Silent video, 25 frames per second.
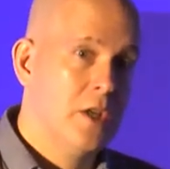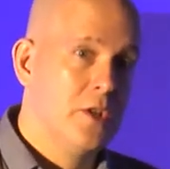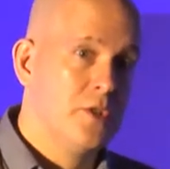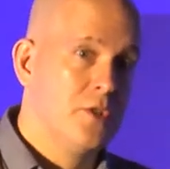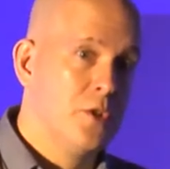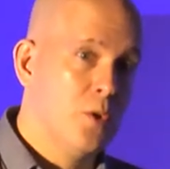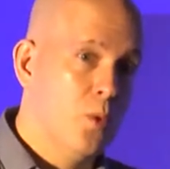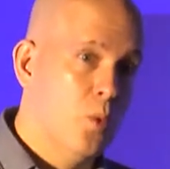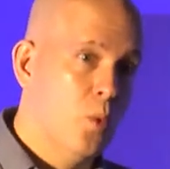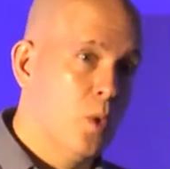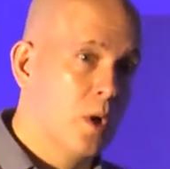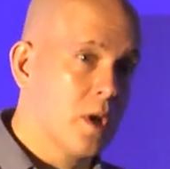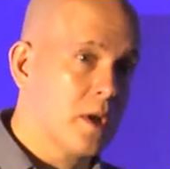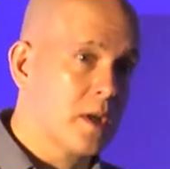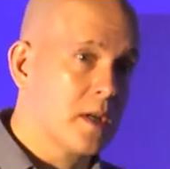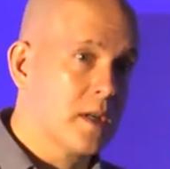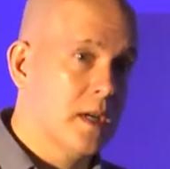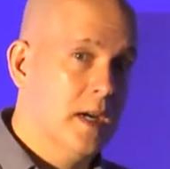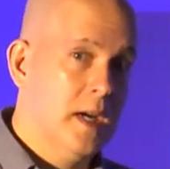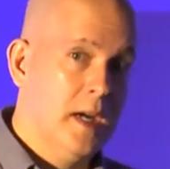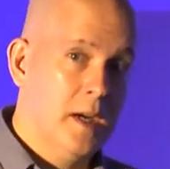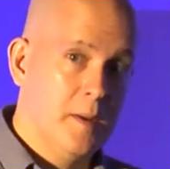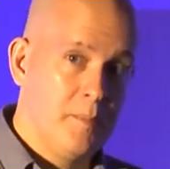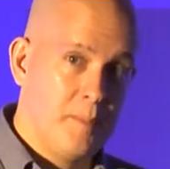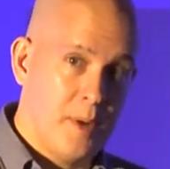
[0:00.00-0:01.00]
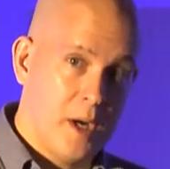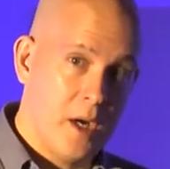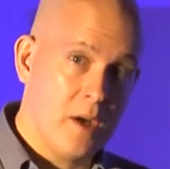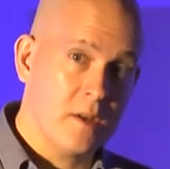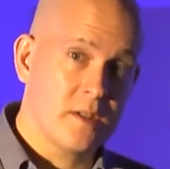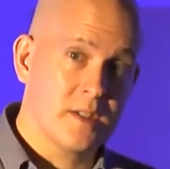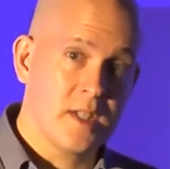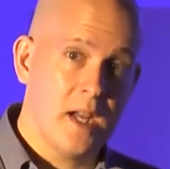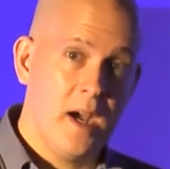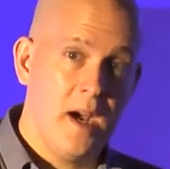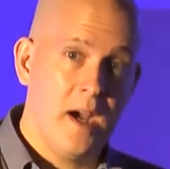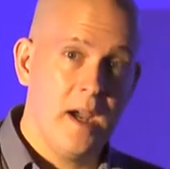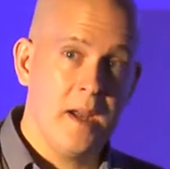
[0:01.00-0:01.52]
to work uh,
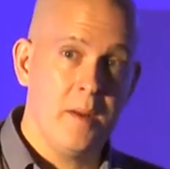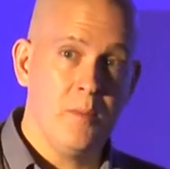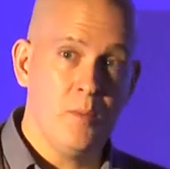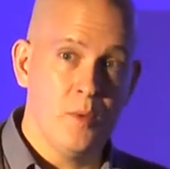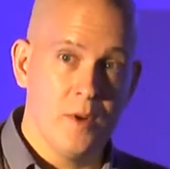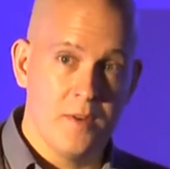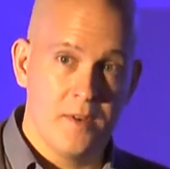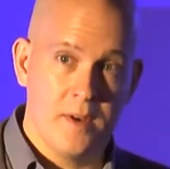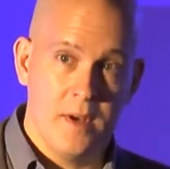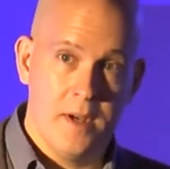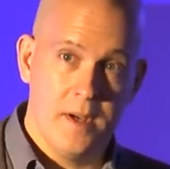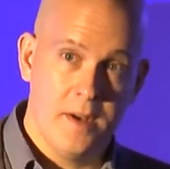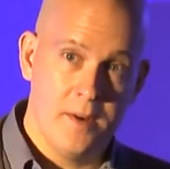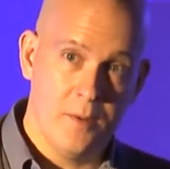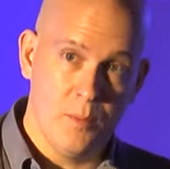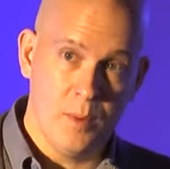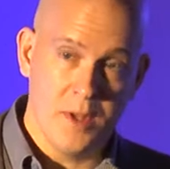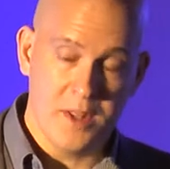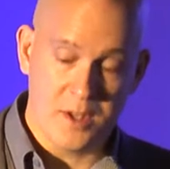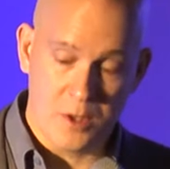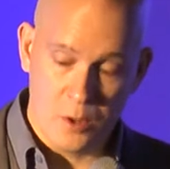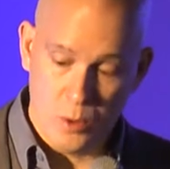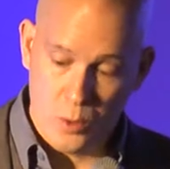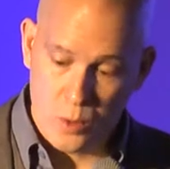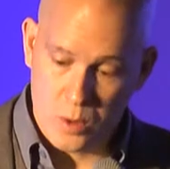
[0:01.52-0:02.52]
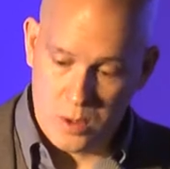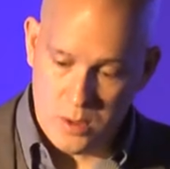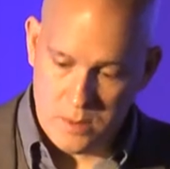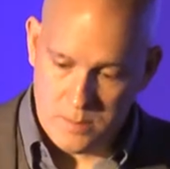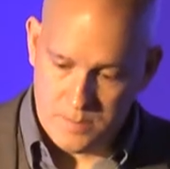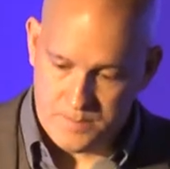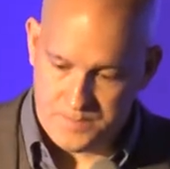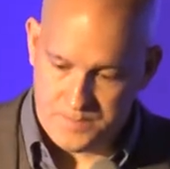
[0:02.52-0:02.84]
part-time uh, with Google,